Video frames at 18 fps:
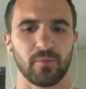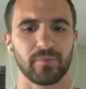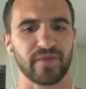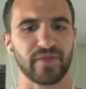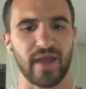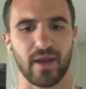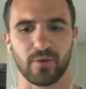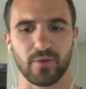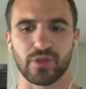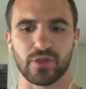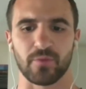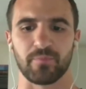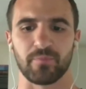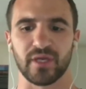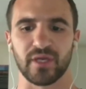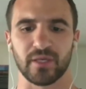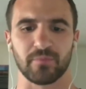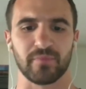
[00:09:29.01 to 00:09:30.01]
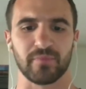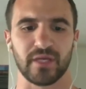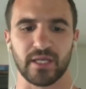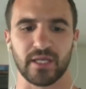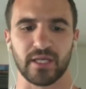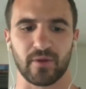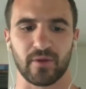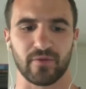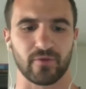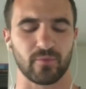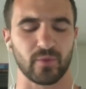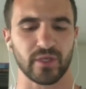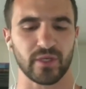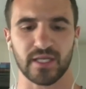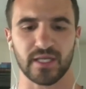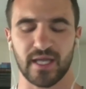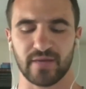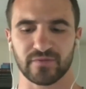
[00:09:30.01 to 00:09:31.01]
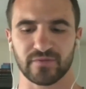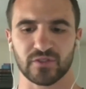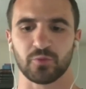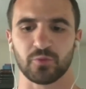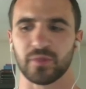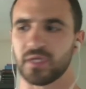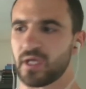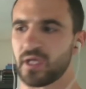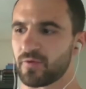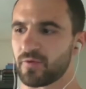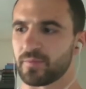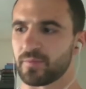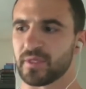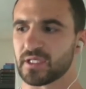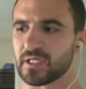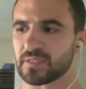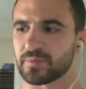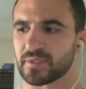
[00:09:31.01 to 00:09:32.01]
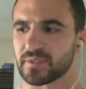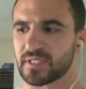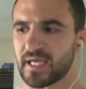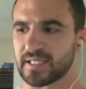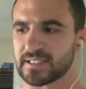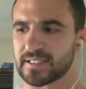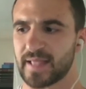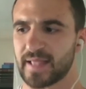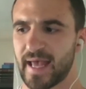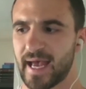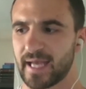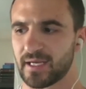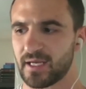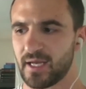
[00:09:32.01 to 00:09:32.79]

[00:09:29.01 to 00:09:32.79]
But that was the big meeting rhythm. We didn't have too many other meetings besides that.